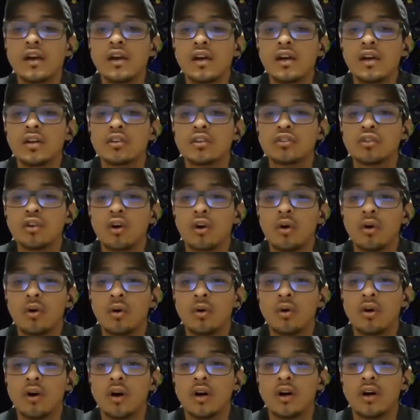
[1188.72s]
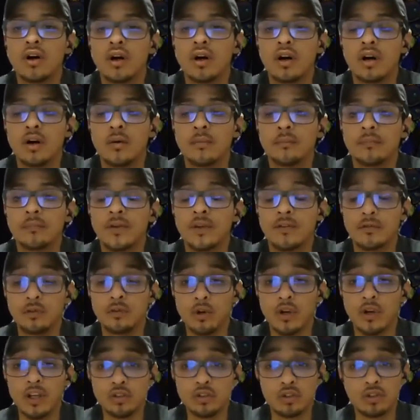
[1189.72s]
So if you're
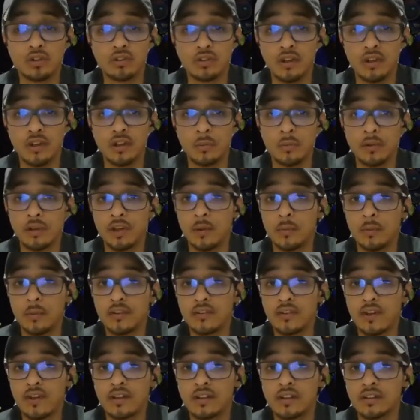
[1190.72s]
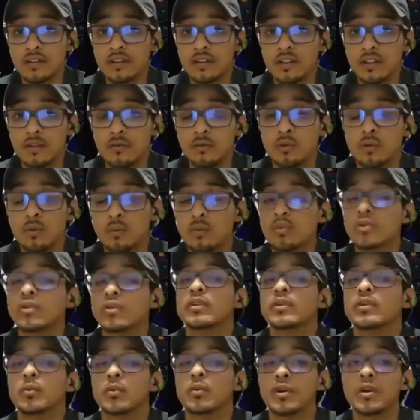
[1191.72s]
interested in becoming a tech lead, if you
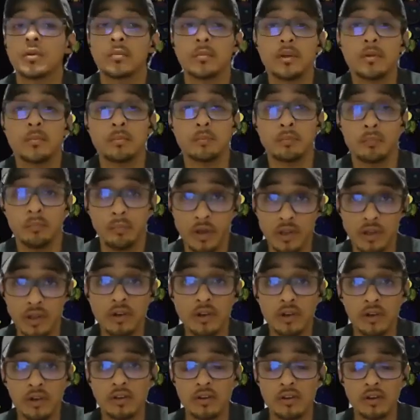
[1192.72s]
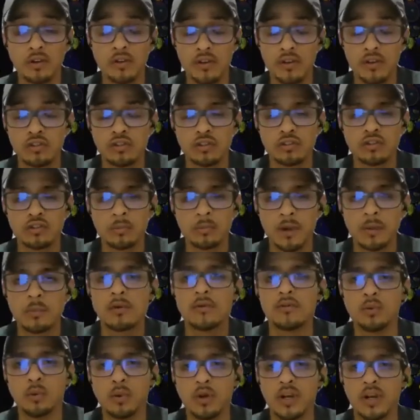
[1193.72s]
really want to be bigger, than just a member,
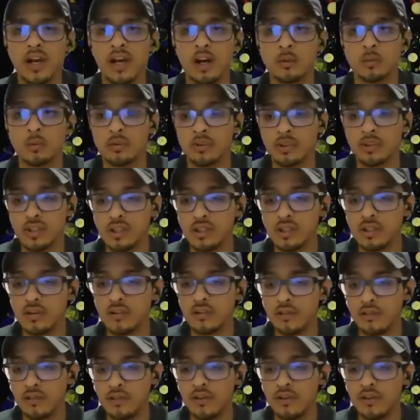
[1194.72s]
if you want to help lead,